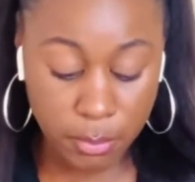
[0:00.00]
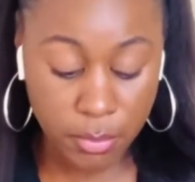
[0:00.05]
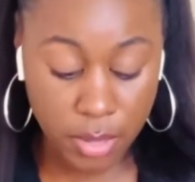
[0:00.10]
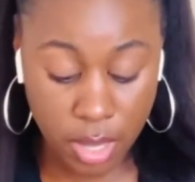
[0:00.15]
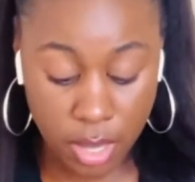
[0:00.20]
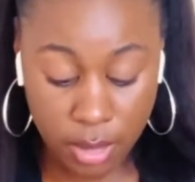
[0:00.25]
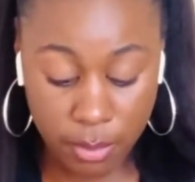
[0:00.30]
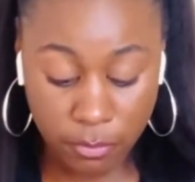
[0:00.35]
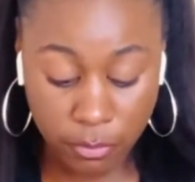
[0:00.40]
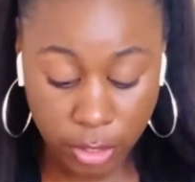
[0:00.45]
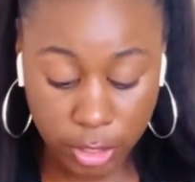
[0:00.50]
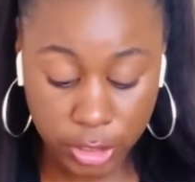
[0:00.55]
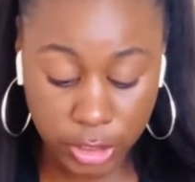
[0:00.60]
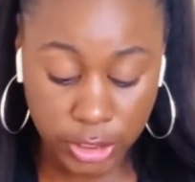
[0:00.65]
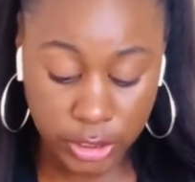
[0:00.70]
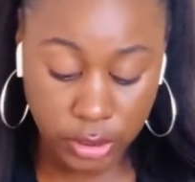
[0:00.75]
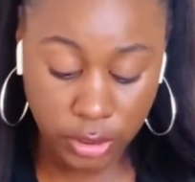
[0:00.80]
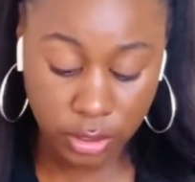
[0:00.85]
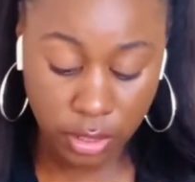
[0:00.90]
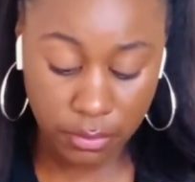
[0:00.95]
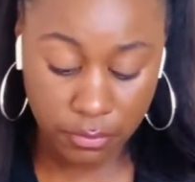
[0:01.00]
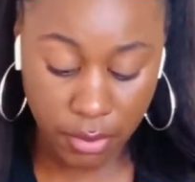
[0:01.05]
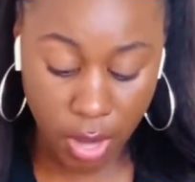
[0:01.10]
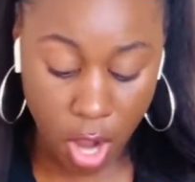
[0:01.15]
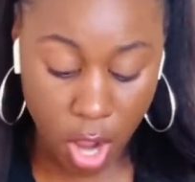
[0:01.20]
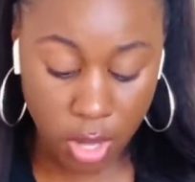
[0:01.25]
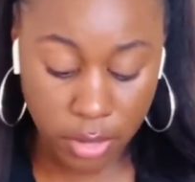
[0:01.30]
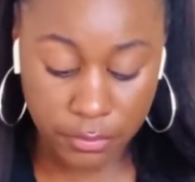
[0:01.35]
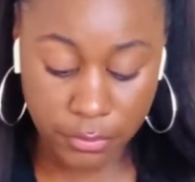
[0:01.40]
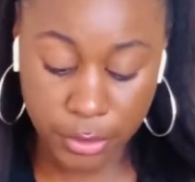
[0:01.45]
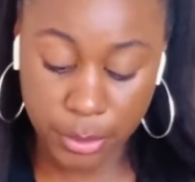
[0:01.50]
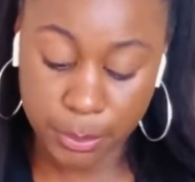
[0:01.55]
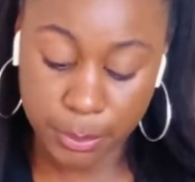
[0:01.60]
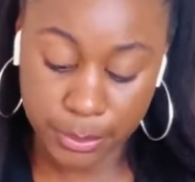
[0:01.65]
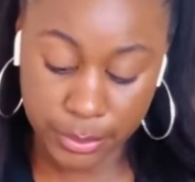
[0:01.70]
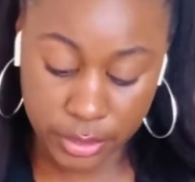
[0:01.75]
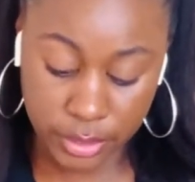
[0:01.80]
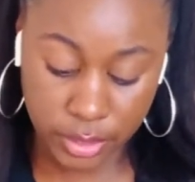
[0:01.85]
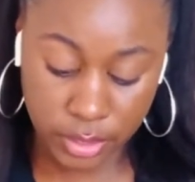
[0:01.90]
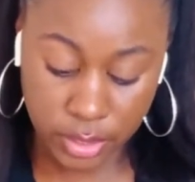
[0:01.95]
versions of all of your
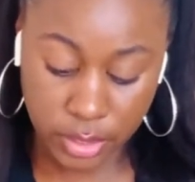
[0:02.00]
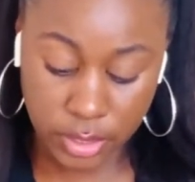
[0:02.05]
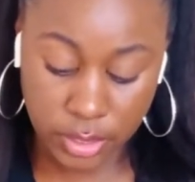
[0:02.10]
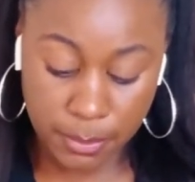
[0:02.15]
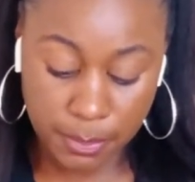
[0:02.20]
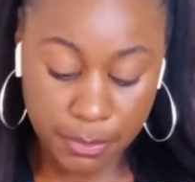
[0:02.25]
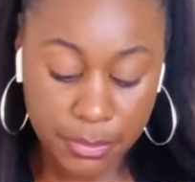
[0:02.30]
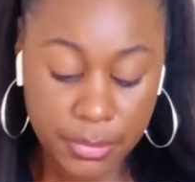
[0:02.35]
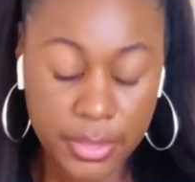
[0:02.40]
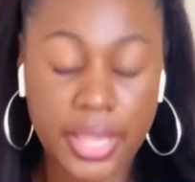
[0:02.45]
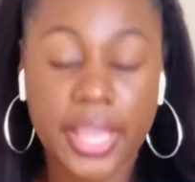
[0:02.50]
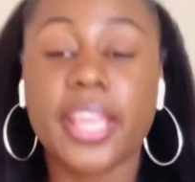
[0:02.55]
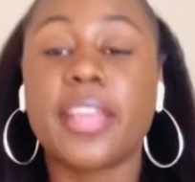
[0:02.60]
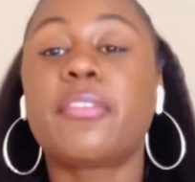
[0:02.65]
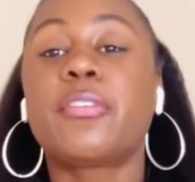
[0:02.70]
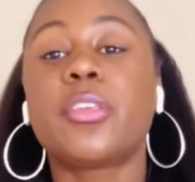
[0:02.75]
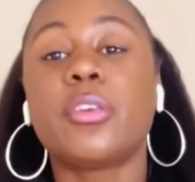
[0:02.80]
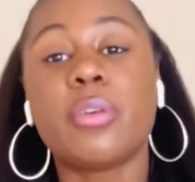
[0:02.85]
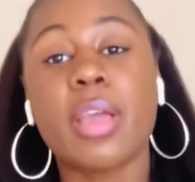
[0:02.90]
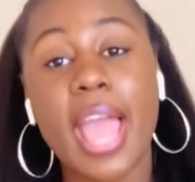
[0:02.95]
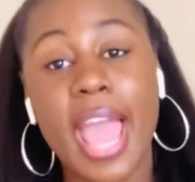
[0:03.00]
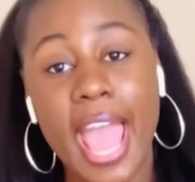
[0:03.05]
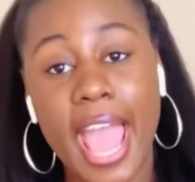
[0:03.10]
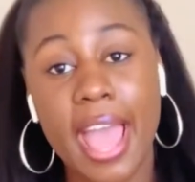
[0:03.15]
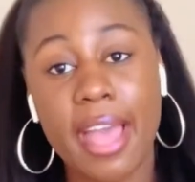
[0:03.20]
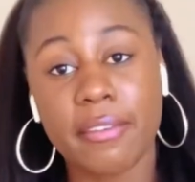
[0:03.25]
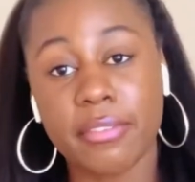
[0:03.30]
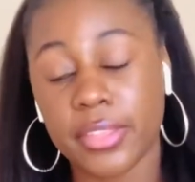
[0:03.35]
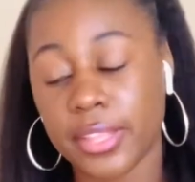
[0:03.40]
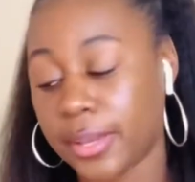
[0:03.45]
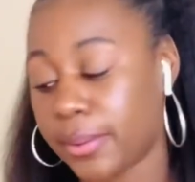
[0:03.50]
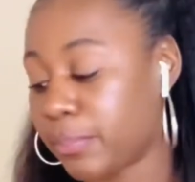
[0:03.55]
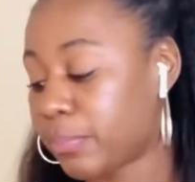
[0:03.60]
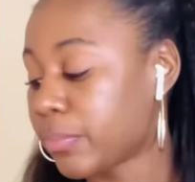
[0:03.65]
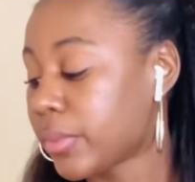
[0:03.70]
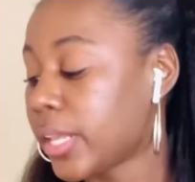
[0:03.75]
books if you have them.